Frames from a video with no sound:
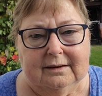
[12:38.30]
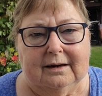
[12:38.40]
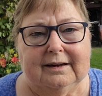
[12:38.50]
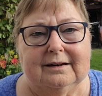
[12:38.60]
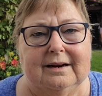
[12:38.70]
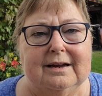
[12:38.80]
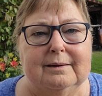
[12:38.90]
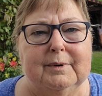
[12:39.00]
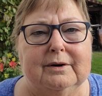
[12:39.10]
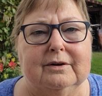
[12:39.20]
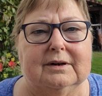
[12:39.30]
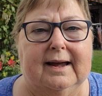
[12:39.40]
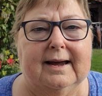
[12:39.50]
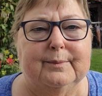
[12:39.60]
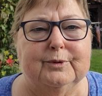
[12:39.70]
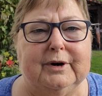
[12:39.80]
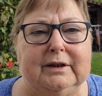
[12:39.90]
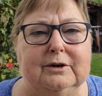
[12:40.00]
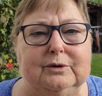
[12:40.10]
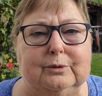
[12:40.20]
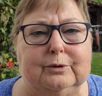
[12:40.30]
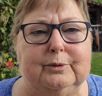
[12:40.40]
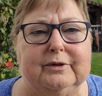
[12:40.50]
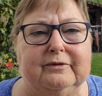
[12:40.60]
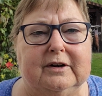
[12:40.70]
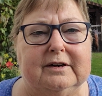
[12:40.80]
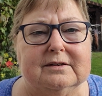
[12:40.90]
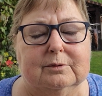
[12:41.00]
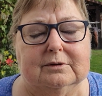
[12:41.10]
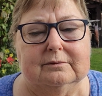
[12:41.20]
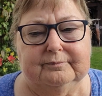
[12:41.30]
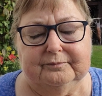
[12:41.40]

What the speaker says: I can hear Mark hammering the door with the fly swat,